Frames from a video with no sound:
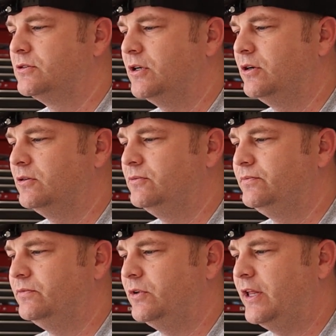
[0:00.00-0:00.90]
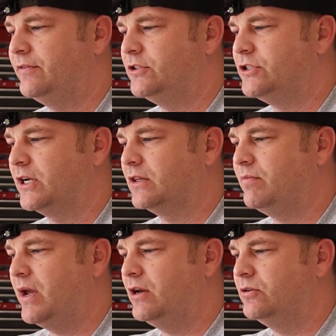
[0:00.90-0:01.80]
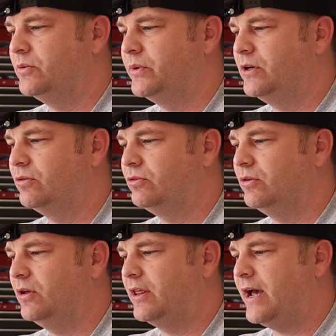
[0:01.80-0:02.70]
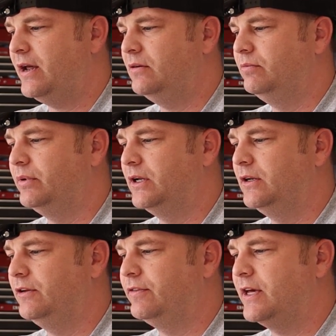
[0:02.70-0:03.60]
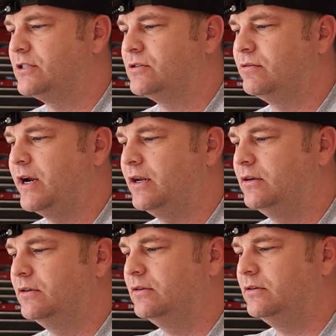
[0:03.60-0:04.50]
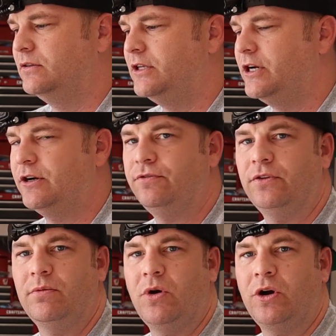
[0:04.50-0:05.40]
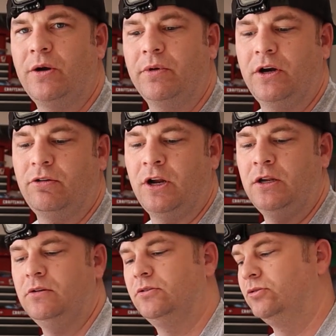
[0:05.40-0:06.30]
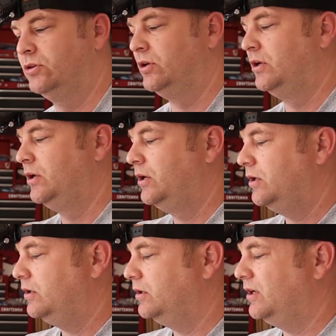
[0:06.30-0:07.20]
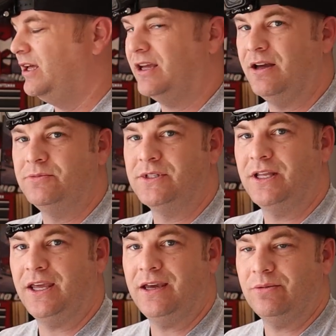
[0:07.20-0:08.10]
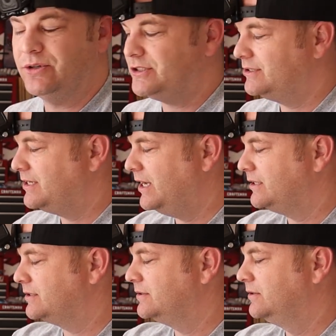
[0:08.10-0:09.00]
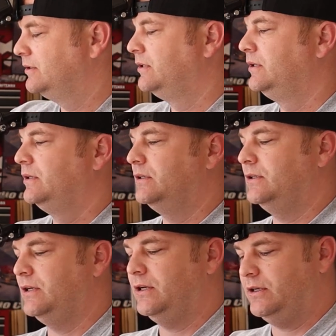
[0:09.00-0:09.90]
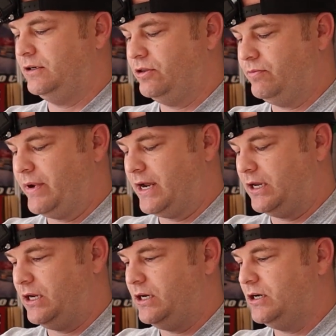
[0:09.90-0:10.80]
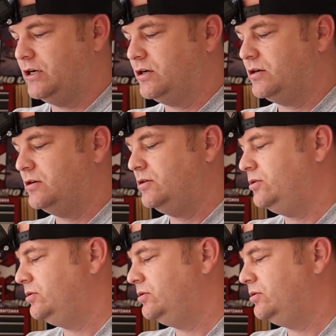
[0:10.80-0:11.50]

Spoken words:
so we'll have to check the manual when we go through all that, but if that's the right gear for the motor I'm going to run, it comes in the kit, which is nice. Another bag here.